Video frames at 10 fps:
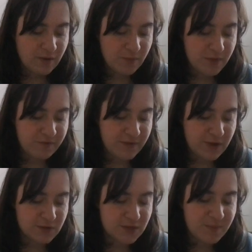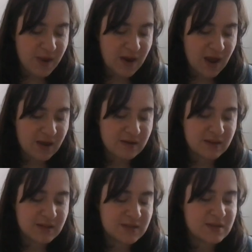with views of Manhattan
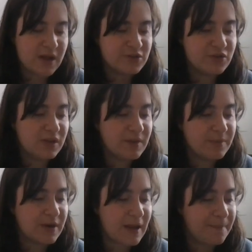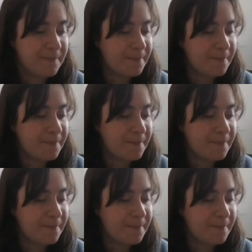and the Statue of Liberty